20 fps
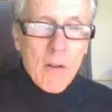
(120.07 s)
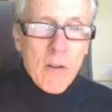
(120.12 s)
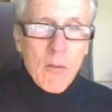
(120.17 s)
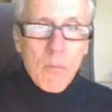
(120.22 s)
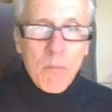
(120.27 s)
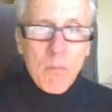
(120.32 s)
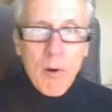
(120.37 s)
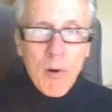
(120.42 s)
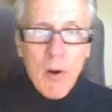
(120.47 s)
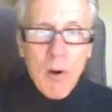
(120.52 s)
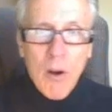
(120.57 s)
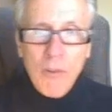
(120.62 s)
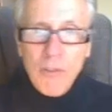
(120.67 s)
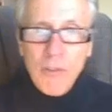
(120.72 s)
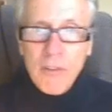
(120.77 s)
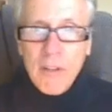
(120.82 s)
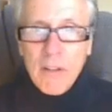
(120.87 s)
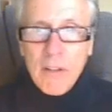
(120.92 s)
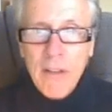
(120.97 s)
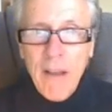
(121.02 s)
all the
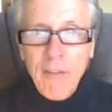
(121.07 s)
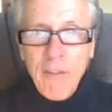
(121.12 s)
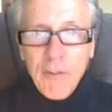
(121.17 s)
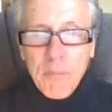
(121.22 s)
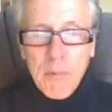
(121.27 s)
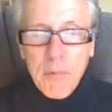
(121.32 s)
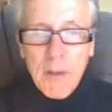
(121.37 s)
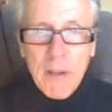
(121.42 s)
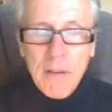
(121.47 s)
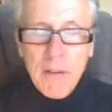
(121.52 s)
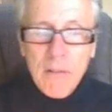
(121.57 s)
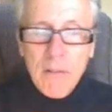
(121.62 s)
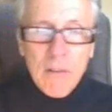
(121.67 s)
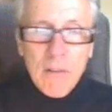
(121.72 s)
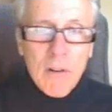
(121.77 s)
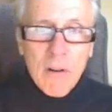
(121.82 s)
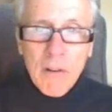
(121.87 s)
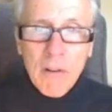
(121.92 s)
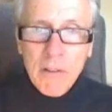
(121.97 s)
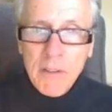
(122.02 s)
cards in the life spread
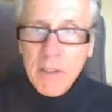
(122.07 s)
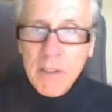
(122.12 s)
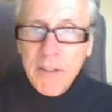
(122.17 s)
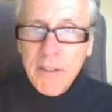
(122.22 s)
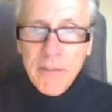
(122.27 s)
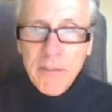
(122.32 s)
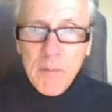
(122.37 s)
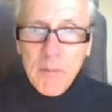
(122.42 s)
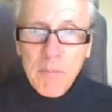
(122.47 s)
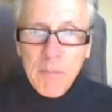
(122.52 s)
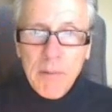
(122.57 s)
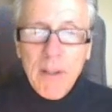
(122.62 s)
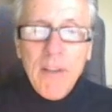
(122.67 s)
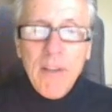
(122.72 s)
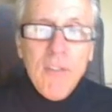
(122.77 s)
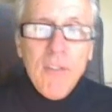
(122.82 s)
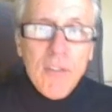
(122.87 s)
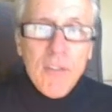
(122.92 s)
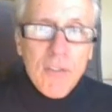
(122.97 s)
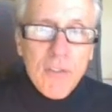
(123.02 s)
are in different
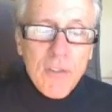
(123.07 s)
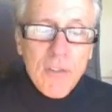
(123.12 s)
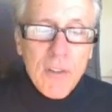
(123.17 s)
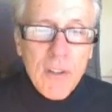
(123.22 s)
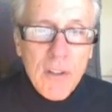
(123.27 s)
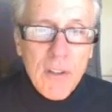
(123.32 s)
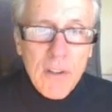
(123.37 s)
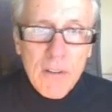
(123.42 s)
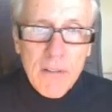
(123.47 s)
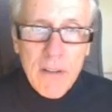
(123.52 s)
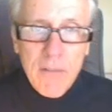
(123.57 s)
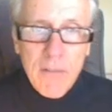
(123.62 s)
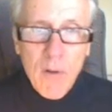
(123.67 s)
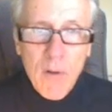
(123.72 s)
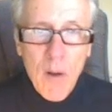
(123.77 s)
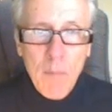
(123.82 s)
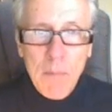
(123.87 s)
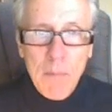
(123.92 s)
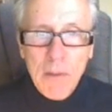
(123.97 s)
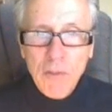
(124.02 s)
places. They've
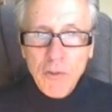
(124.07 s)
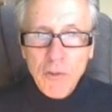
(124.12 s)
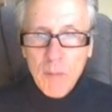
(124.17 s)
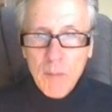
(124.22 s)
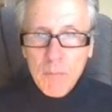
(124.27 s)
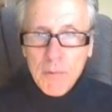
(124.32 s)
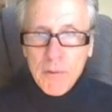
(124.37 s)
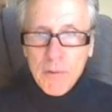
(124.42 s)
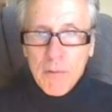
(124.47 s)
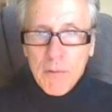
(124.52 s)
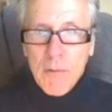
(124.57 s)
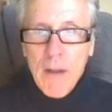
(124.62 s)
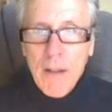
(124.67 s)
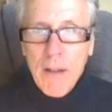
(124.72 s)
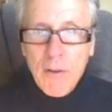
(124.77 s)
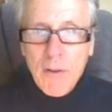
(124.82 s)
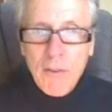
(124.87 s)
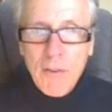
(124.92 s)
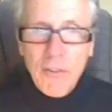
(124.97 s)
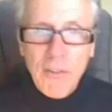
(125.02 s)
all been jumbled
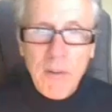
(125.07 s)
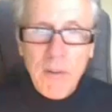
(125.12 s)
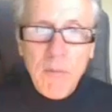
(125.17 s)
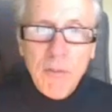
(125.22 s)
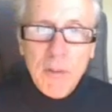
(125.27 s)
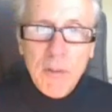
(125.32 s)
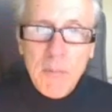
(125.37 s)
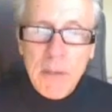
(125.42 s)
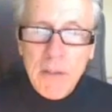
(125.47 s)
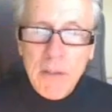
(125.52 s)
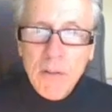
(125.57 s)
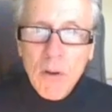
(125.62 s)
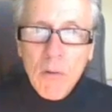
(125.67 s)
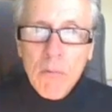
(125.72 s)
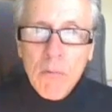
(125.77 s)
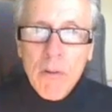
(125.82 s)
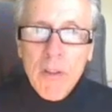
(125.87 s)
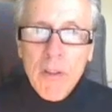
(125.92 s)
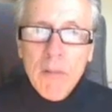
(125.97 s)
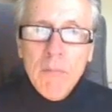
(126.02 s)
around. There seems to be no
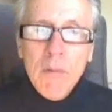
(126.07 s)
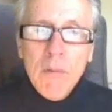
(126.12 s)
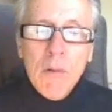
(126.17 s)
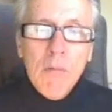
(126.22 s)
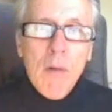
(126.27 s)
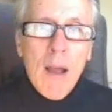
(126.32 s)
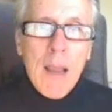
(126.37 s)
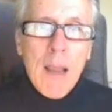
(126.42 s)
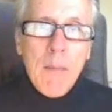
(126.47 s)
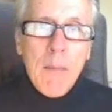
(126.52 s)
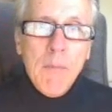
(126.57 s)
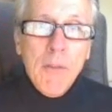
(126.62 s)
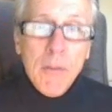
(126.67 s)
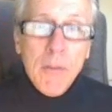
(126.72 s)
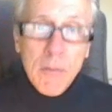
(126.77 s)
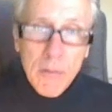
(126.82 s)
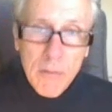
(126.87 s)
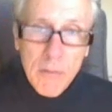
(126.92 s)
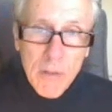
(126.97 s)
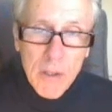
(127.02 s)
rhythm or rhyme
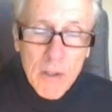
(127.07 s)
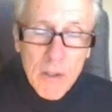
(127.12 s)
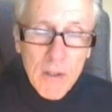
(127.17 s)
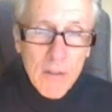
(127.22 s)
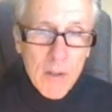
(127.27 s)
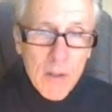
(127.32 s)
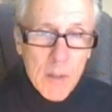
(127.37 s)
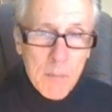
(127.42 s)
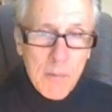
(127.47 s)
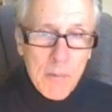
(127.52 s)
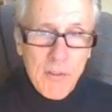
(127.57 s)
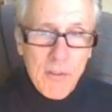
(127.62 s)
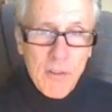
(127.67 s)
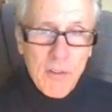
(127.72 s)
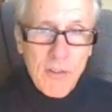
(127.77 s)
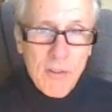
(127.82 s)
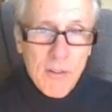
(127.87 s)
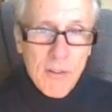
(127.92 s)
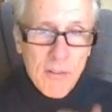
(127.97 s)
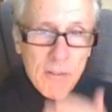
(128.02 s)
to their
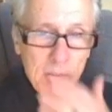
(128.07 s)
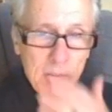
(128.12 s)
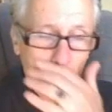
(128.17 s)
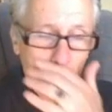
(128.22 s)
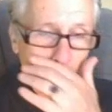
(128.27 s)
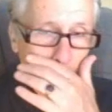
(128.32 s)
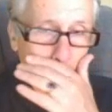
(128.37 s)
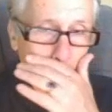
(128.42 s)
positions.